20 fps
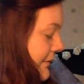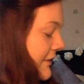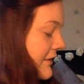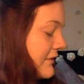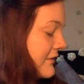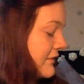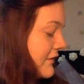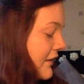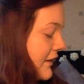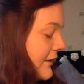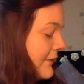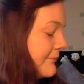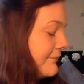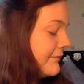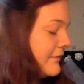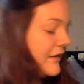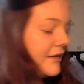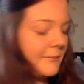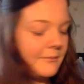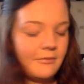put
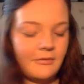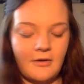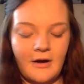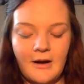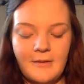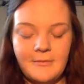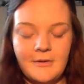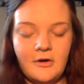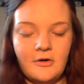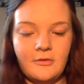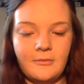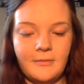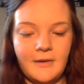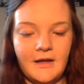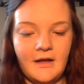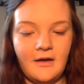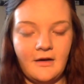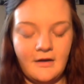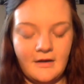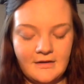some primer on
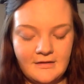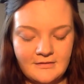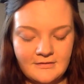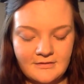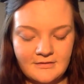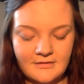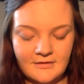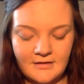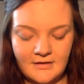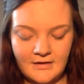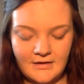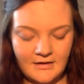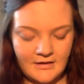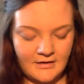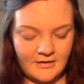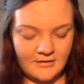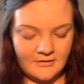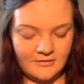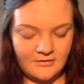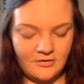my eyes
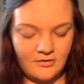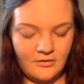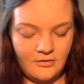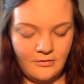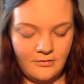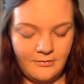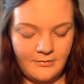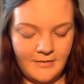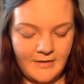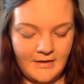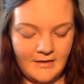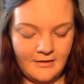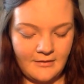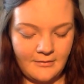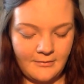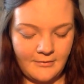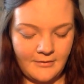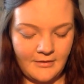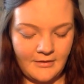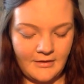to
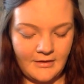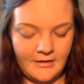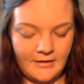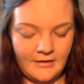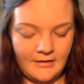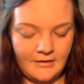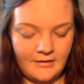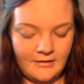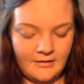make my